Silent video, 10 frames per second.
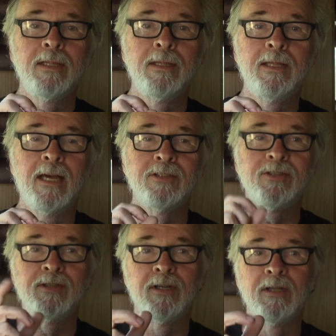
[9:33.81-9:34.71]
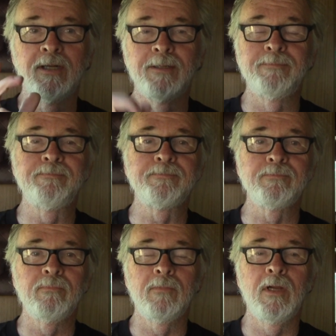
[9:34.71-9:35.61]
That's still
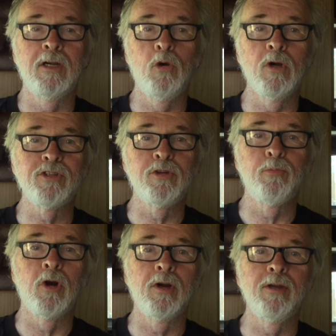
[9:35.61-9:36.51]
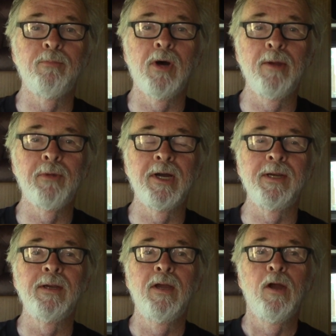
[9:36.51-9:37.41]
a question mark in my
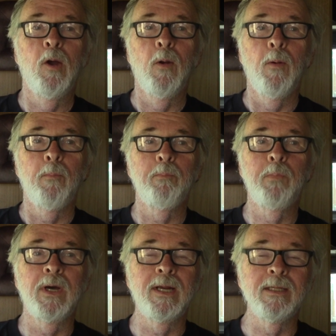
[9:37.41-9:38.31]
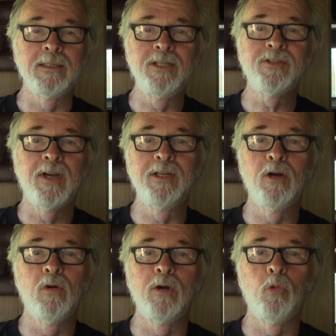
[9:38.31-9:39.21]
mind. But at least I
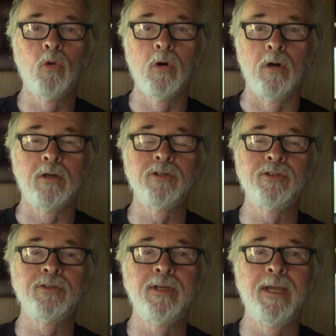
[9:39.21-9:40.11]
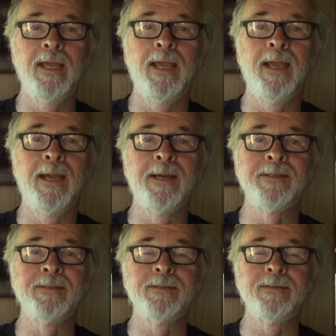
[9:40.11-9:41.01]
know it works,
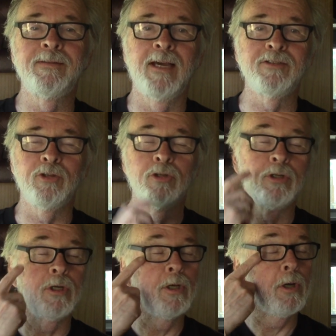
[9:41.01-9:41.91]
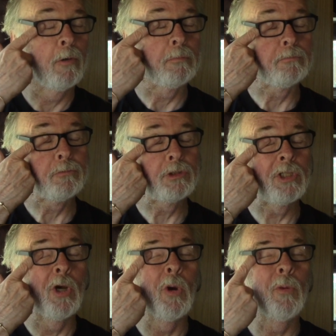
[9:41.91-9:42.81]
and that's good to know.
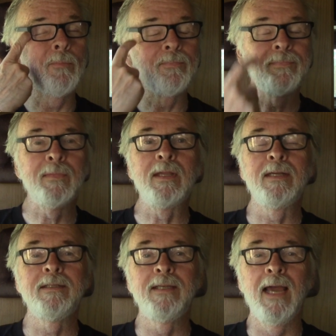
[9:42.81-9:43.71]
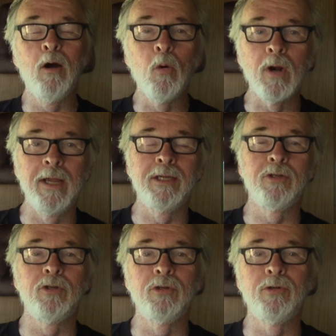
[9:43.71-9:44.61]
So now what I can
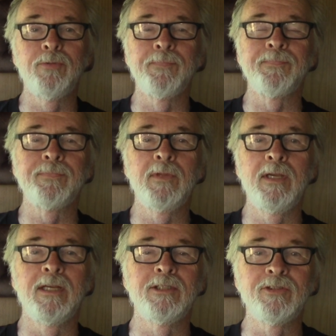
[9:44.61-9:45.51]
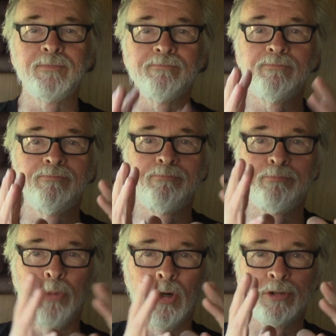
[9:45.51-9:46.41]
do is
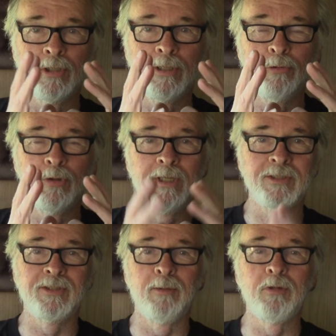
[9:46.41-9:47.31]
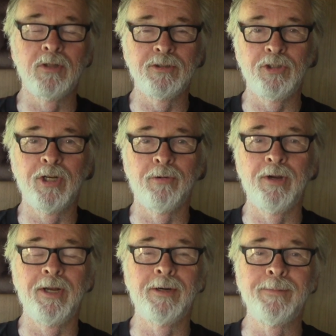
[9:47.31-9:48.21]
partially reassemble the
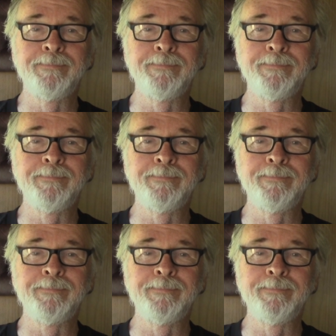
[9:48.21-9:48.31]
generator,